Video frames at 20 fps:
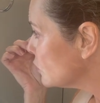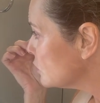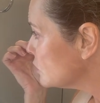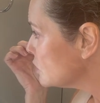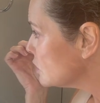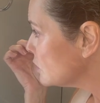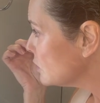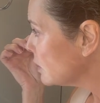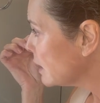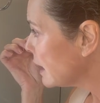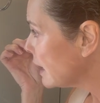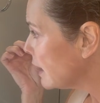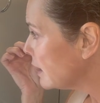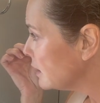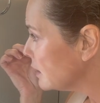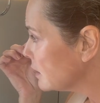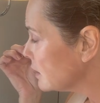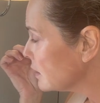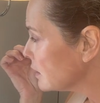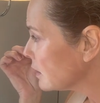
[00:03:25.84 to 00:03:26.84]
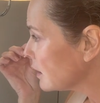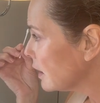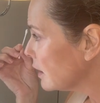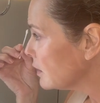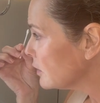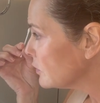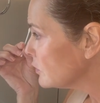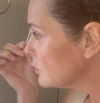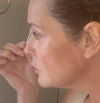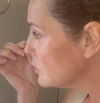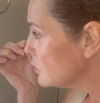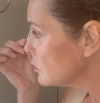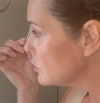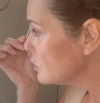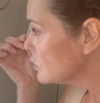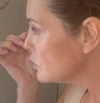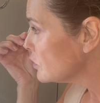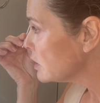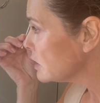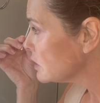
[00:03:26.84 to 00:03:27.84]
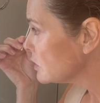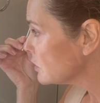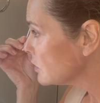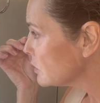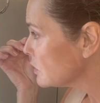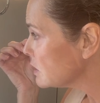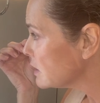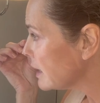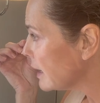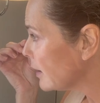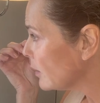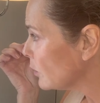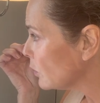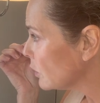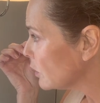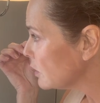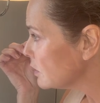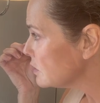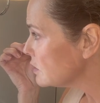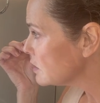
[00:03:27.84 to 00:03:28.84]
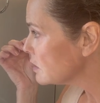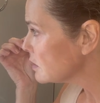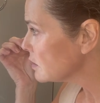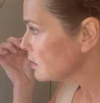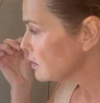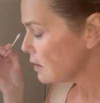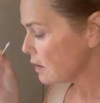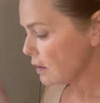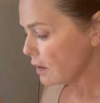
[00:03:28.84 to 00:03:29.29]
you do get any that kind of drizzles downwards,